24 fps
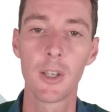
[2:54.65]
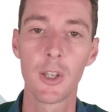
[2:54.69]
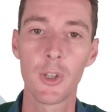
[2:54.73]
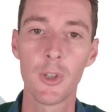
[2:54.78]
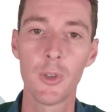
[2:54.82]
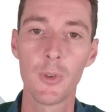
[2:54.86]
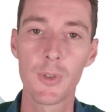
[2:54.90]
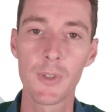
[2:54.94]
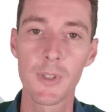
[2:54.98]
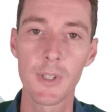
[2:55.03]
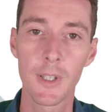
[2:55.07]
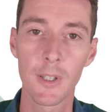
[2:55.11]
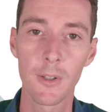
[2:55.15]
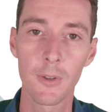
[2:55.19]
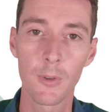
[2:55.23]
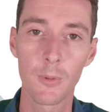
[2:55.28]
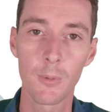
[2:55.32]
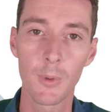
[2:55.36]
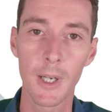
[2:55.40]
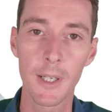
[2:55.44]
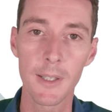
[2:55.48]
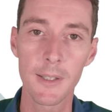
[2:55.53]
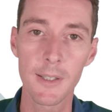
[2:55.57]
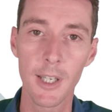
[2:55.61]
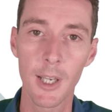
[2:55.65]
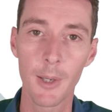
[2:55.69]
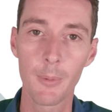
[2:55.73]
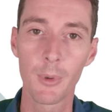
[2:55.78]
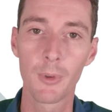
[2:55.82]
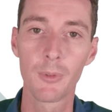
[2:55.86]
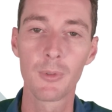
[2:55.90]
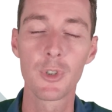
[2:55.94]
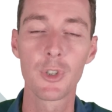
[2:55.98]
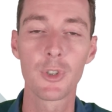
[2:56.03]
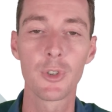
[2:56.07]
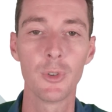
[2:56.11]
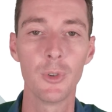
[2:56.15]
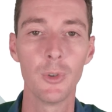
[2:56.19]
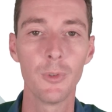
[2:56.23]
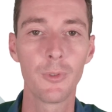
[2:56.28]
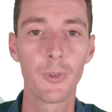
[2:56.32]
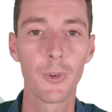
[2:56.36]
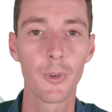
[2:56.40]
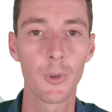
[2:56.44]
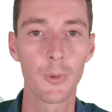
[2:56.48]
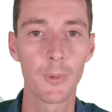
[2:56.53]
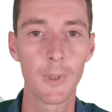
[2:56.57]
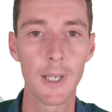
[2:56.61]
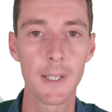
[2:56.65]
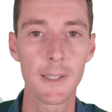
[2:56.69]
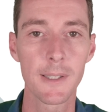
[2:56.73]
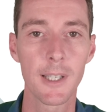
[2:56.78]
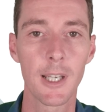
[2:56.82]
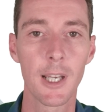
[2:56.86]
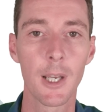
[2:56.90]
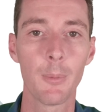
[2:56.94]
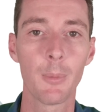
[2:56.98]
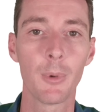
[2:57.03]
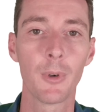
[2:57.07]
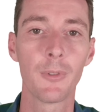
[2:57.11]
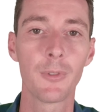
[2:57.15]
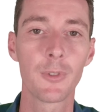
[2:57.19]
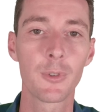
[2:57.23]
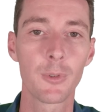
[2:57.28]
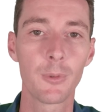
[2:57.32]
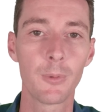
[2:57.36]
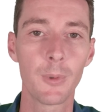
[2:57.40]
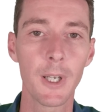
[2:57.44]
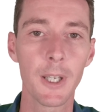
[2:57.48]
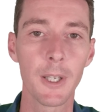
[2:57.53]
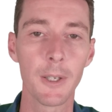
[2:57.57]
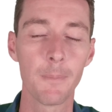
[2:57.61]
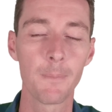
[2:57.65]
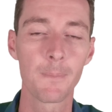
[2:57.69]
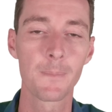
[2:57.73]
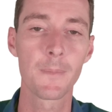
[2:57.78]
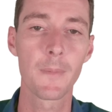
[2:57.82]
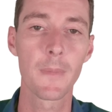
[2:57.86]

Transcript: using the right type of shoe for the right type of terrain.